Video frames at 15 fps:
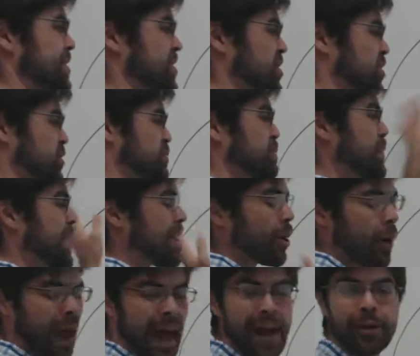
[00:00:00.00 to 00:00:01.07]

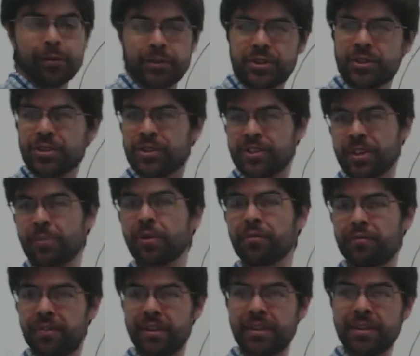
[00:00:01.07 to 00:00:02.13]
smear out some
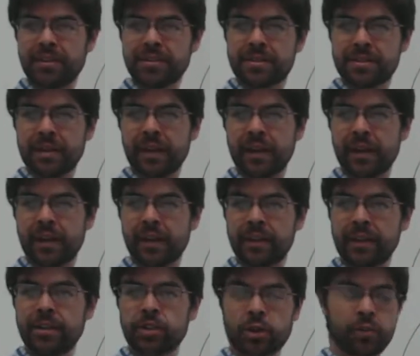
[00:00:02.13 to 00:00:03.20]
of these
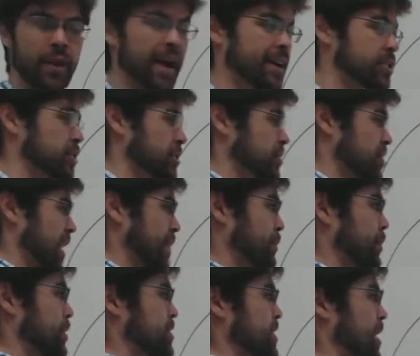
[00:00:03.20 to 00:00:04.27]
interactions.
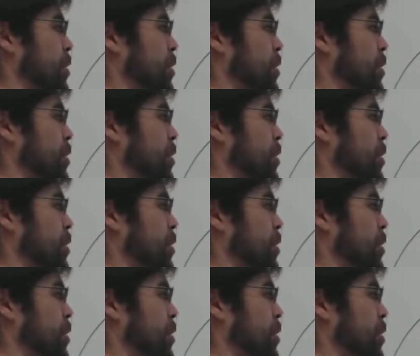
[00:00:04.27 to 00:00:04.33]
I'm going to